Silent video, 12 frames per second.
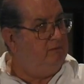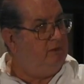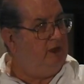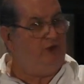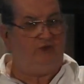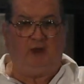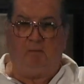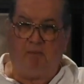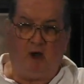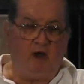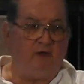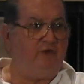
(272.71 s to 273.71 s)
He's the
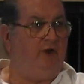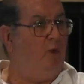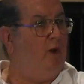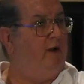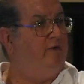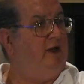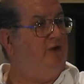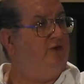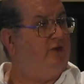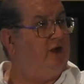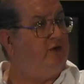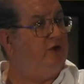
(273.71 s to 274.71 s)
boss, and whatever he
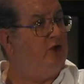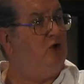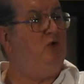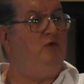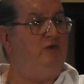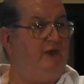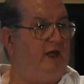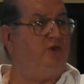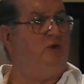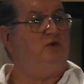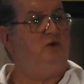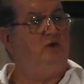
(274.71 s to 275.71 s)
says do,
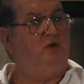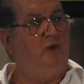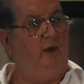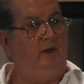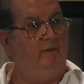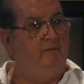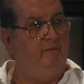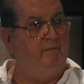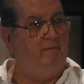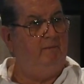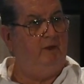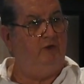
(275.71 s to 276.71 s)
that's what you're doing.
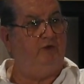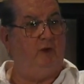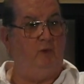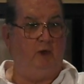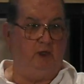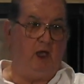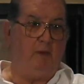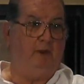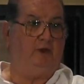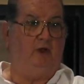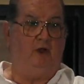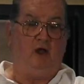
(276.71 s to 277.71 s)
You say, well, yeah,
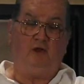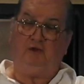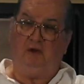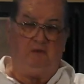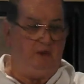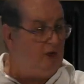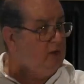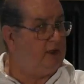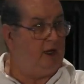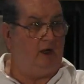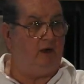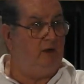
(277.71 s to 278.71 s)
but the law says they don't
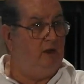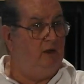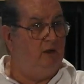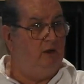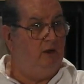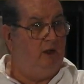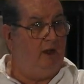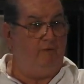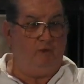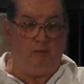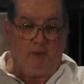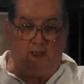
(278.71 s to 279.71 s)
care. And
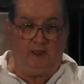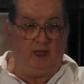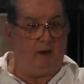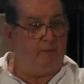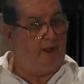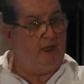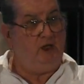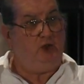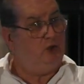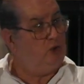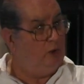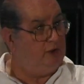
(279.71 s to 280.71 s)
if you bring that up again,
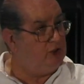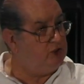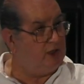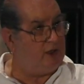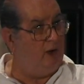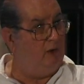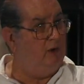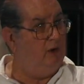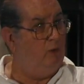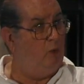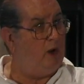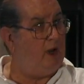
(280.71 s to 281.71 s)
you're going to jail.
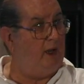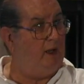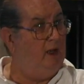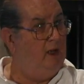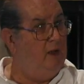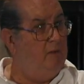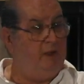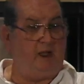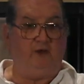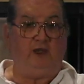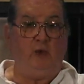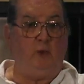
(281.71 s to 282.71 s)
Why?
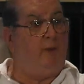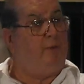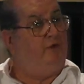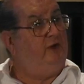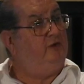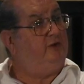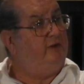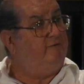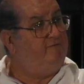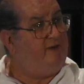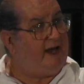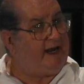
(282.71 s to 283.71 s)
Because he represents the
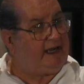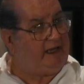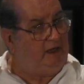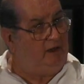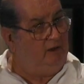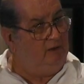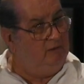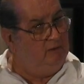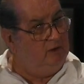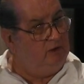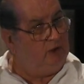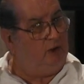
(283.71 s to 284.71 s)
Vatican.
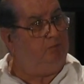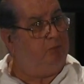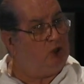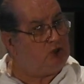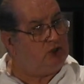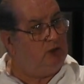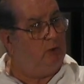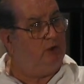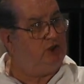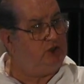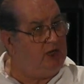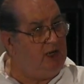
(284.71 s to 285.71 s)
The Bush
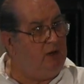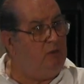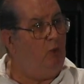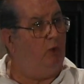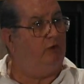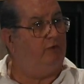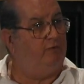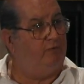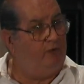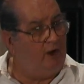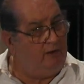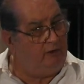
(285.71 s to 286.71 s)
regime was
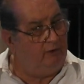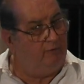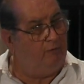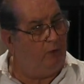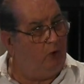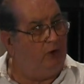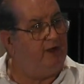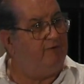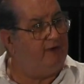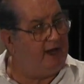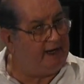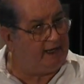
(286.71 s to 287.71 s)
front for the
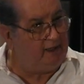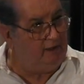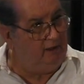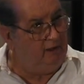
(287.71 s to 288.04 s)
Vatican.